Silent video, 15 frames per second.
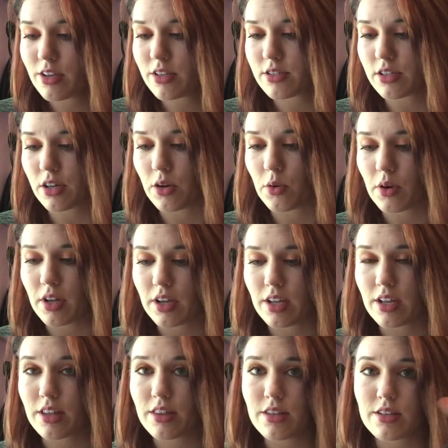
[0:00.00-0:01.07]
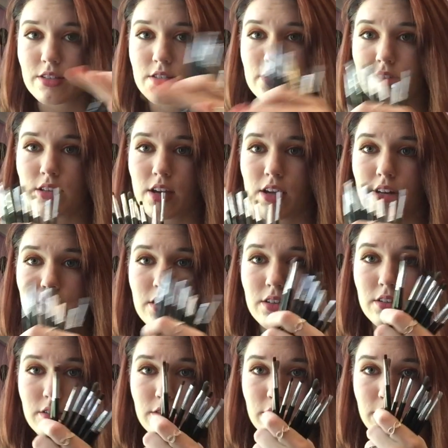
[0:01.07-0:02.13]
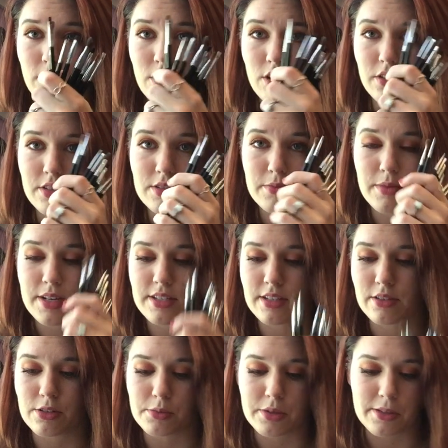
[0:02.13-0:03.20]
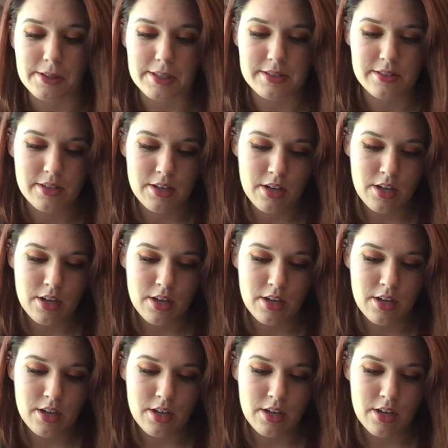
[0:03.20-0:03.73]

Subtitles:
So in this set, all these amazing little beauties,